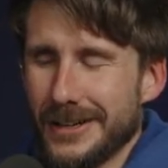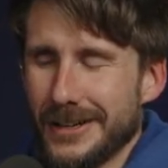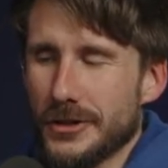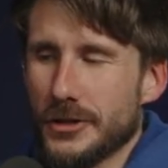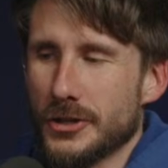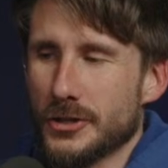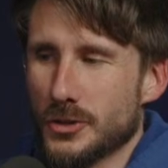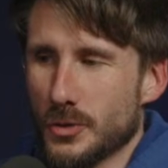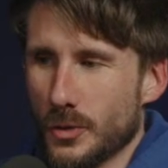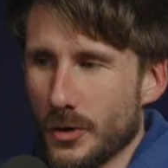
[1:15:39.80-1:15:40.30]

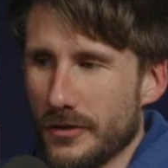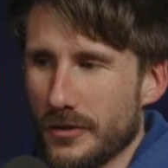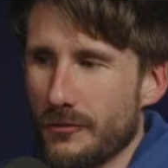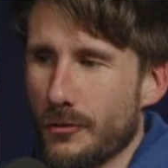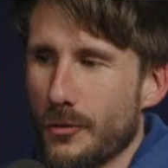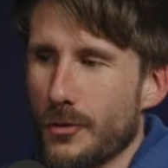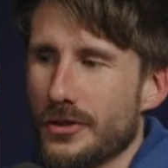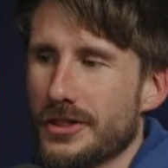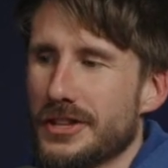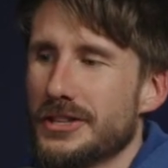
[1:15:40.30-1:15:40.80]
the story
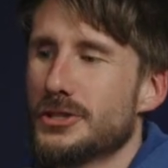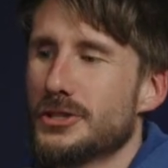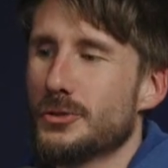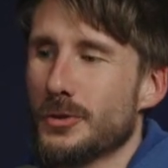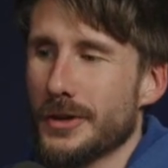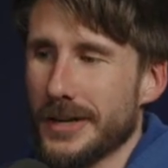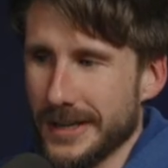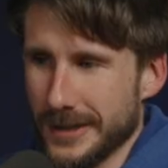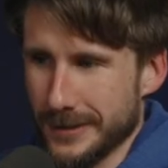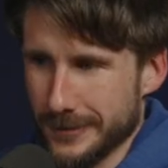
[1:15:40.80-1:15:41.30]
for the
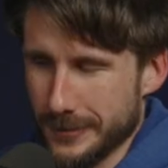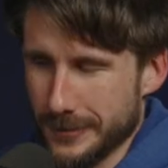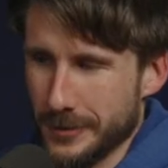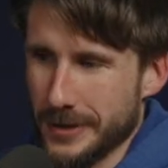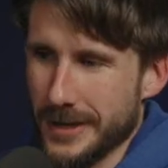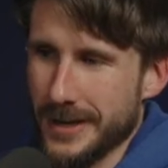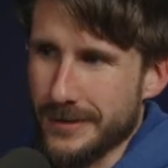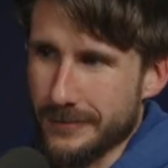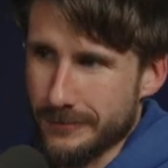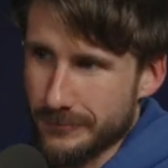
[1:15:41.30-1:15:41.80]
screen.
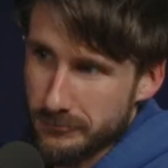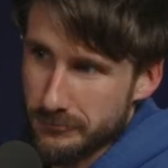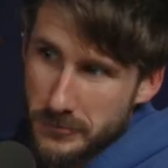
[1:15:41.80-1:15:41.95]
Okay.